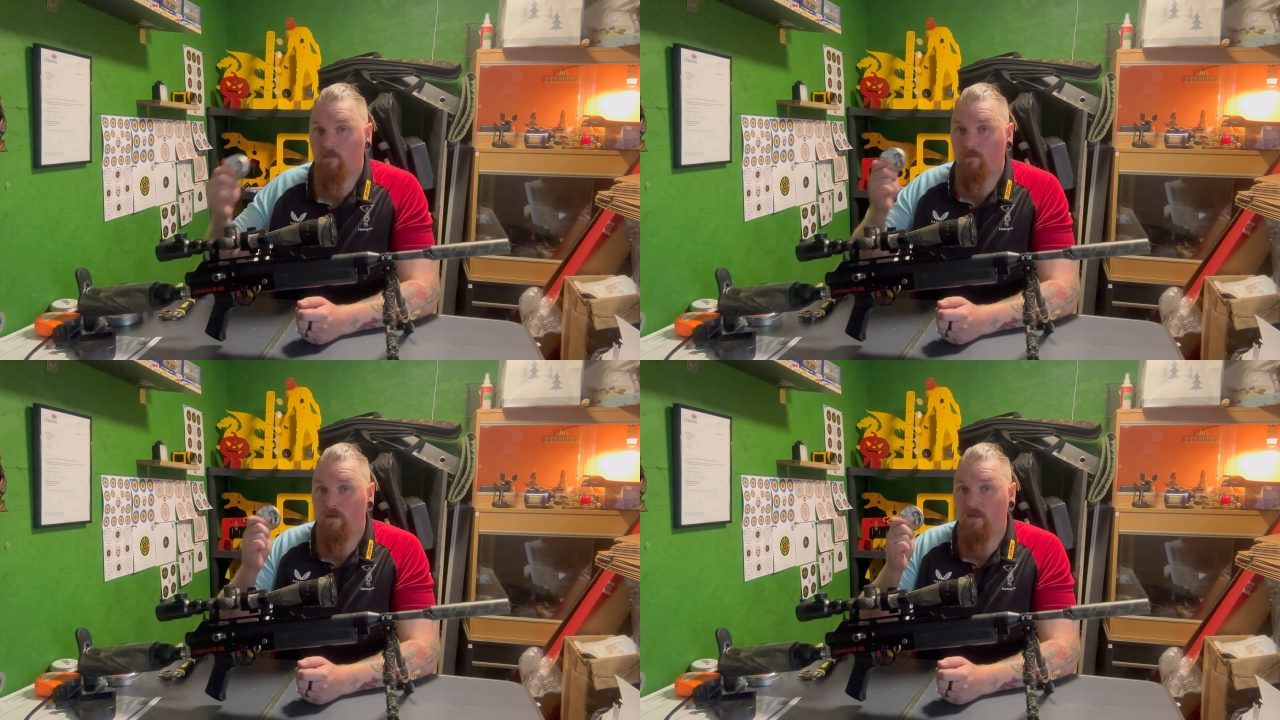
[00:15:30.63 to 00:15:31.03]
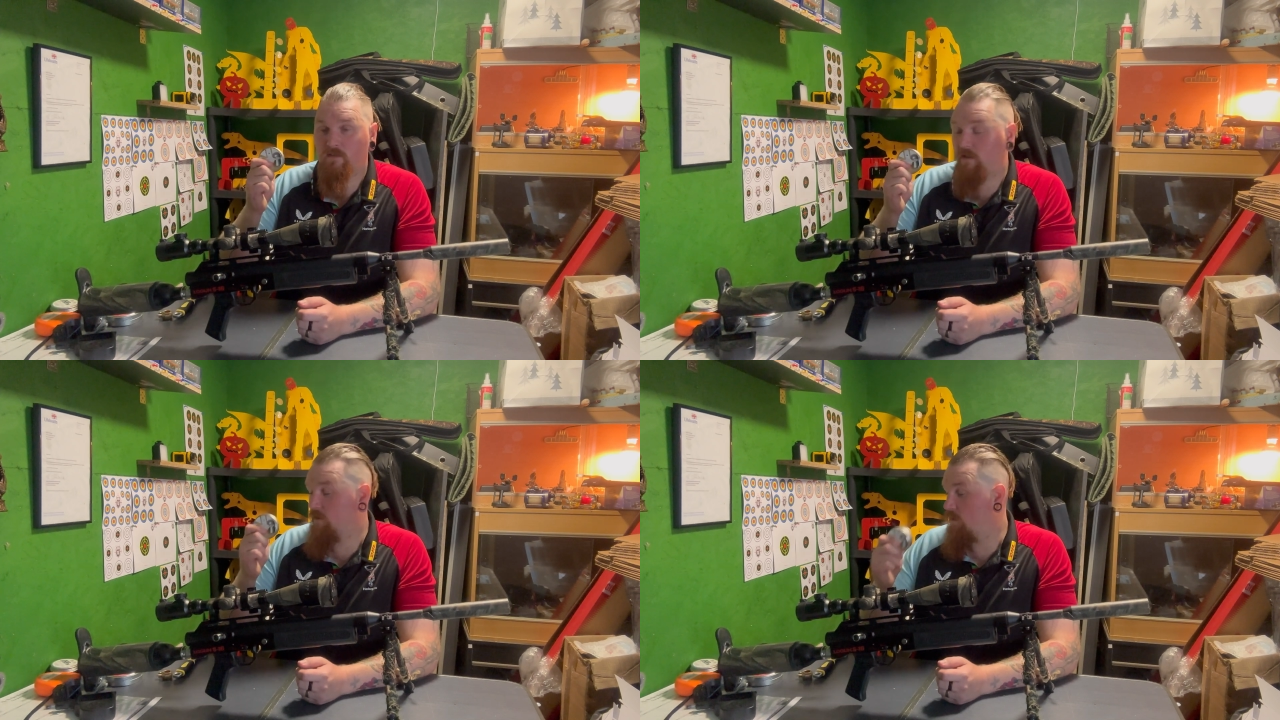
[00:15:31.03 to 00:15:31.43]

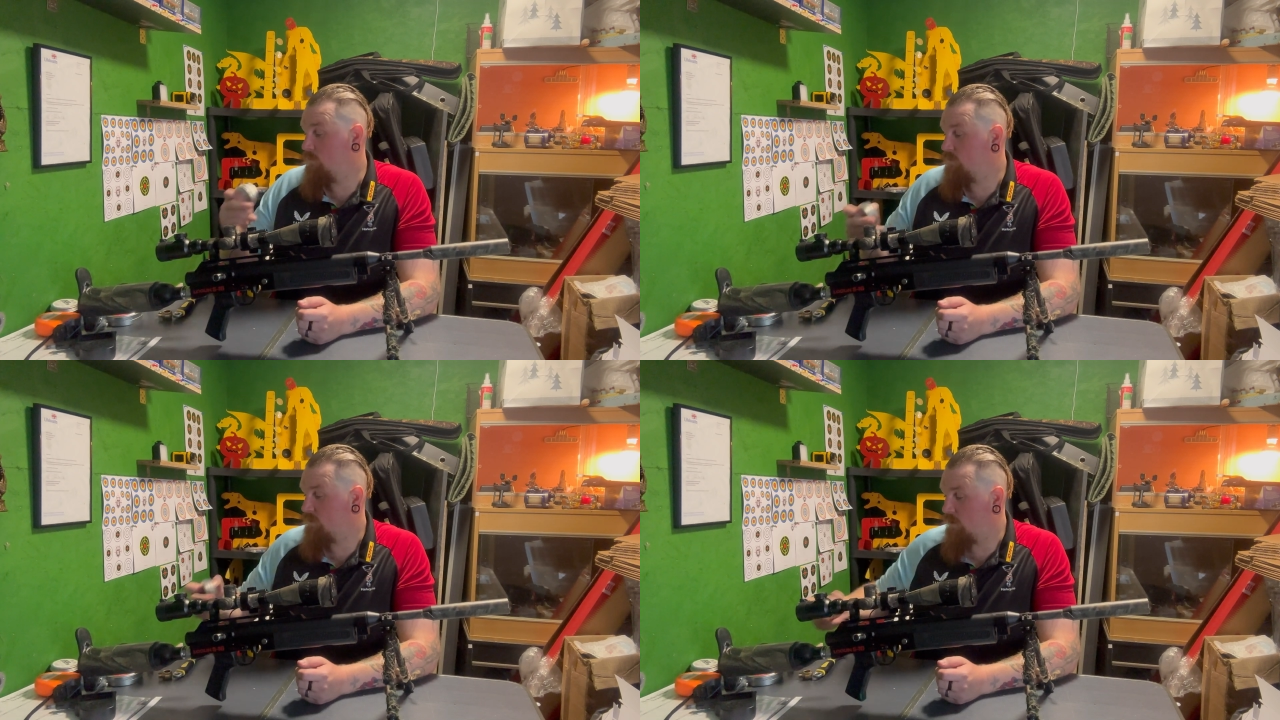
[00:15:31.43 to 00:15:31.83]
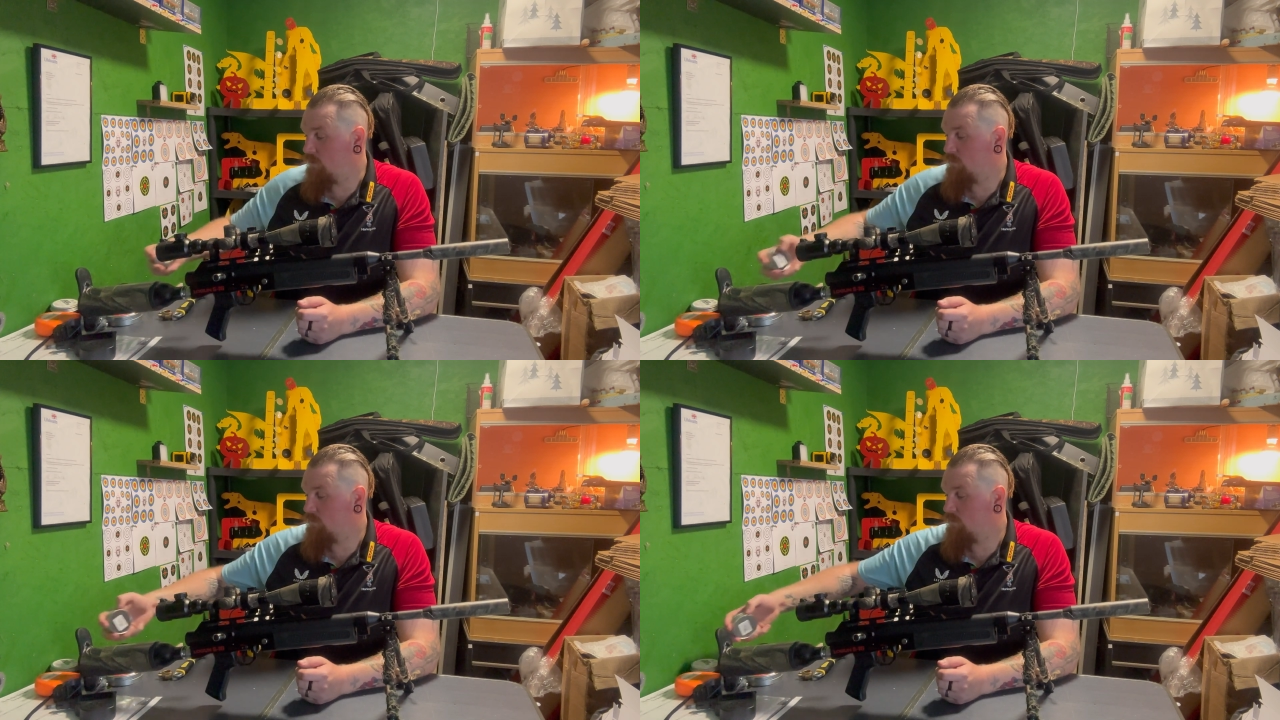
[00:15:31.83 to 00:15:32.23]
DSA Gold
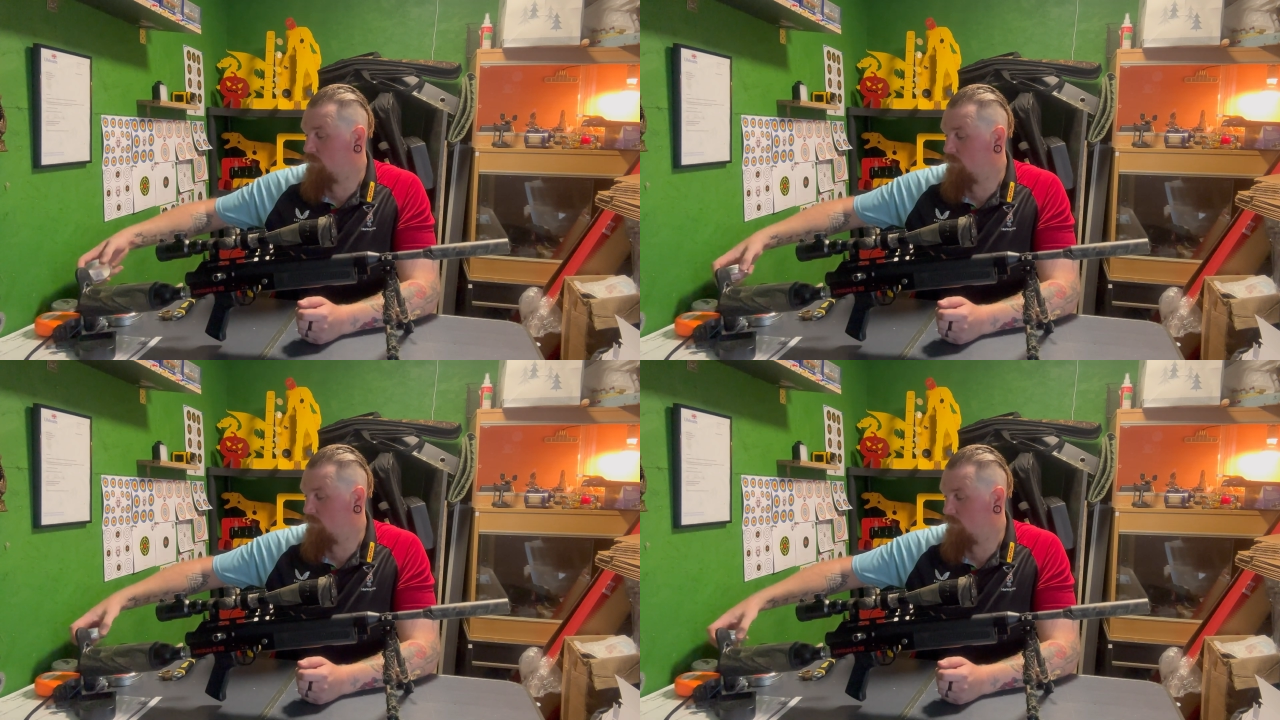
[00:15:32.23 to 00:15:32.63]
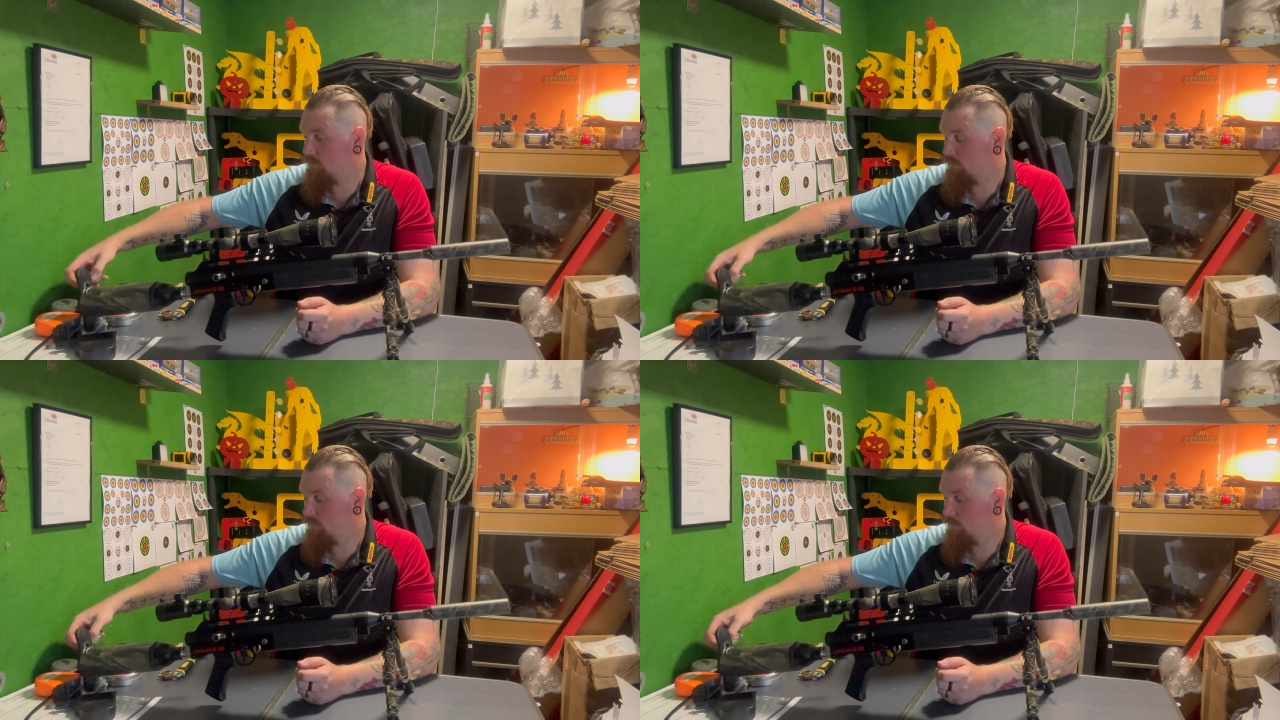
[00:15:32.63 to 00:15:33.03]
Stars.
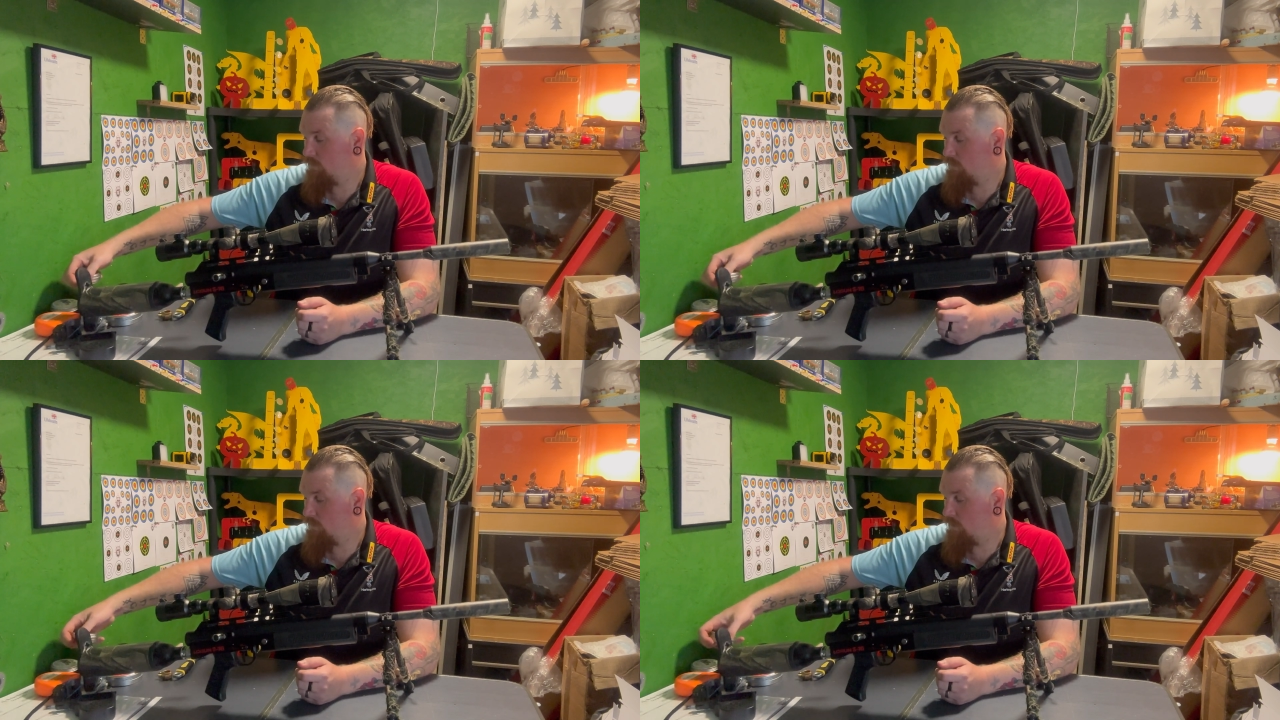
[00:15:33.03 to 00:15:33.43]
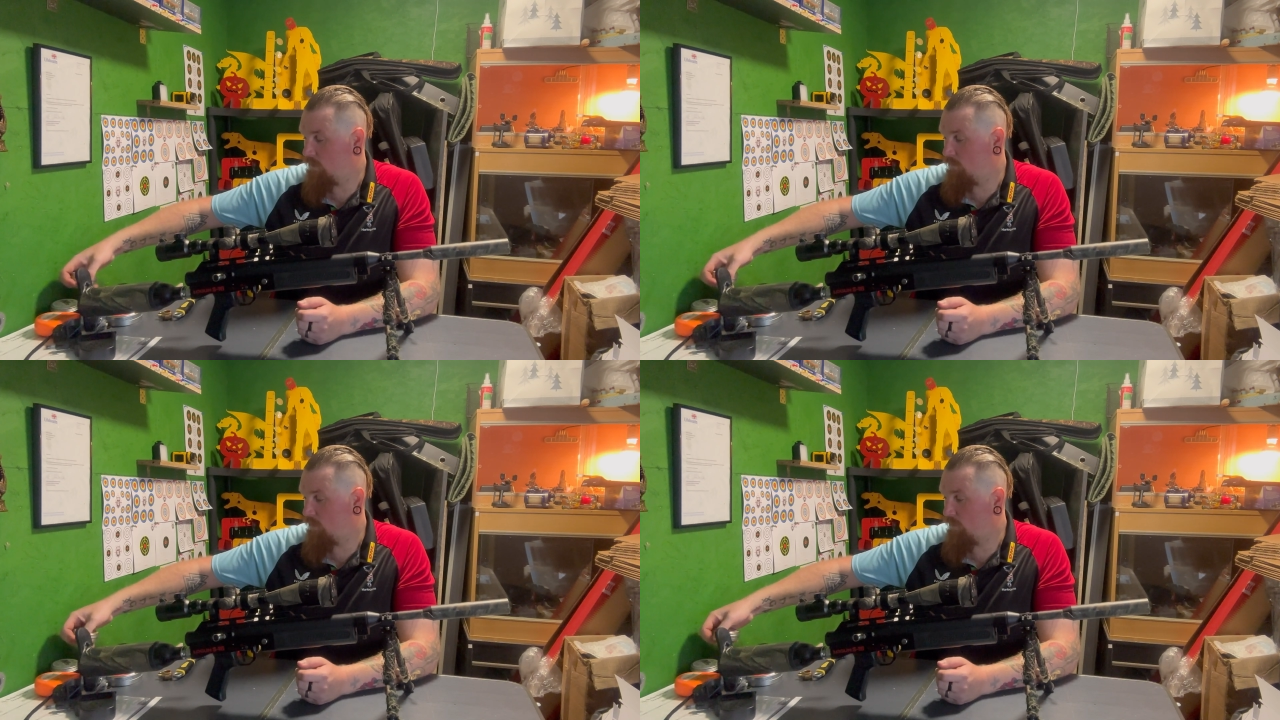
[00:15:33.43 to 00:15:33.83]

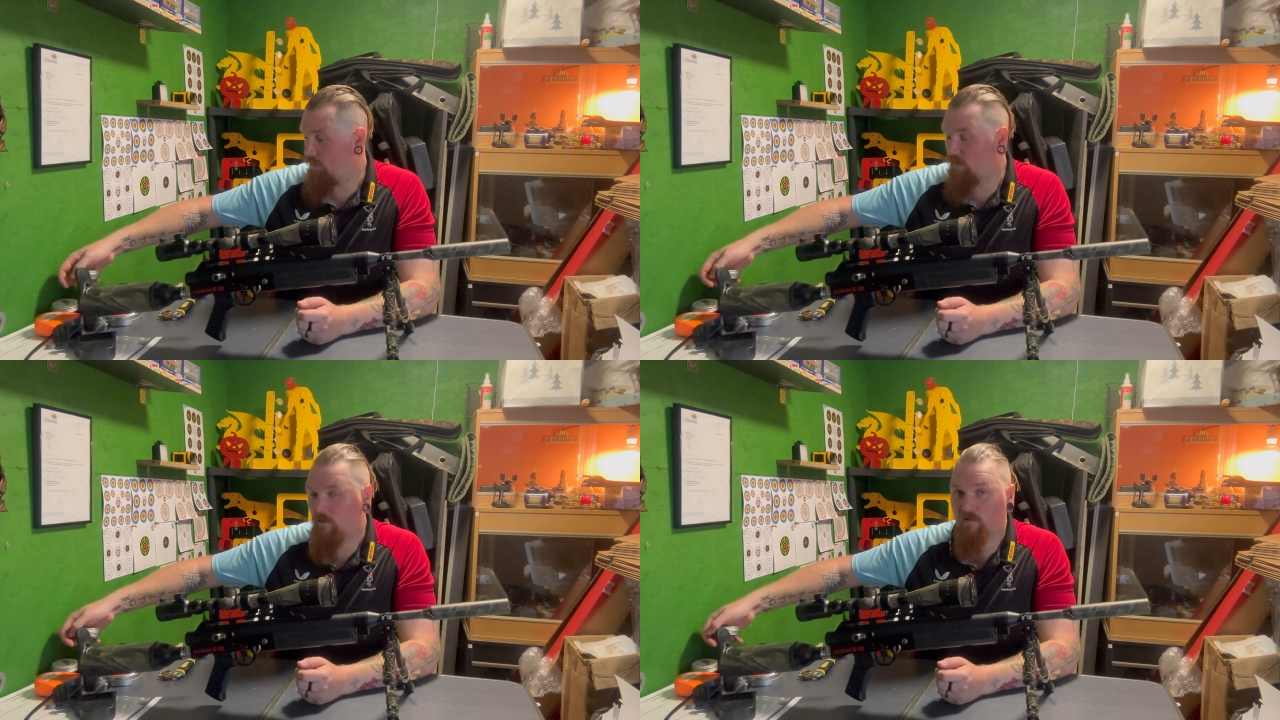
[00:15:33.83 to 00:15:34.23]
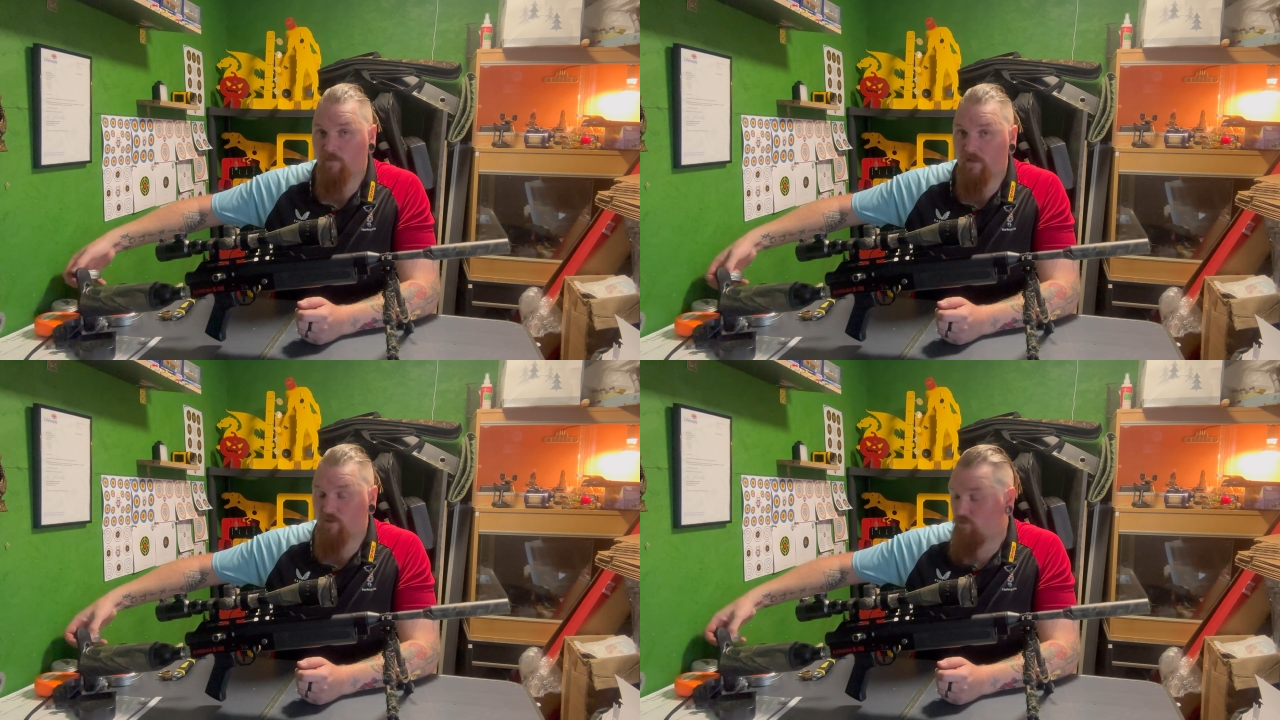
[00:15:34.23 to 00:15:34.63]
I think that was the
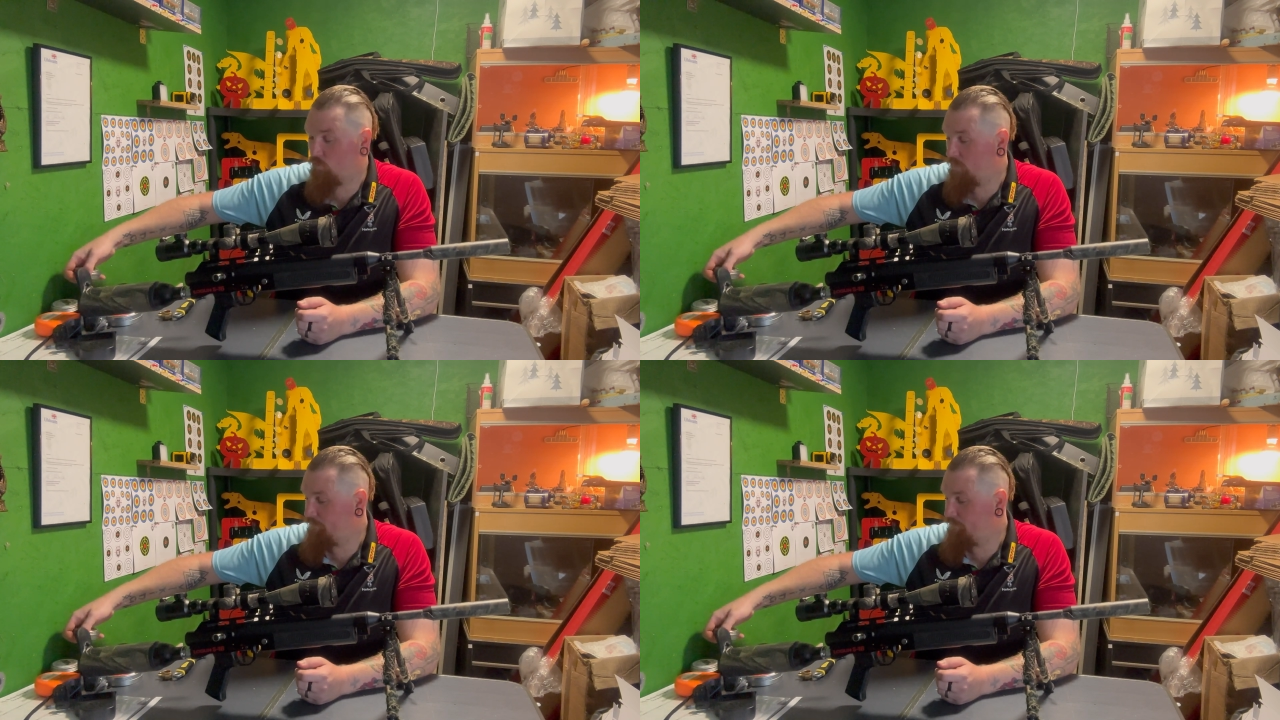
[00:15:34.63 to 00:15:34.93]
best group.